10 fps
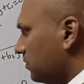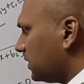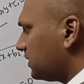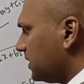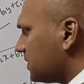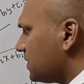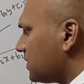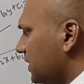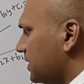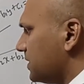but this
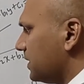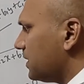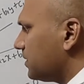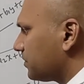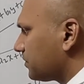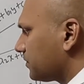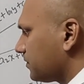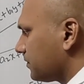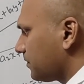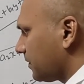is easier.
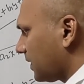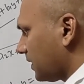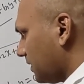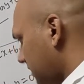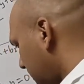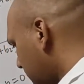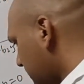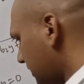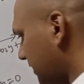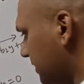This
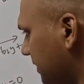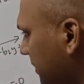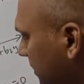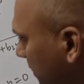is easier.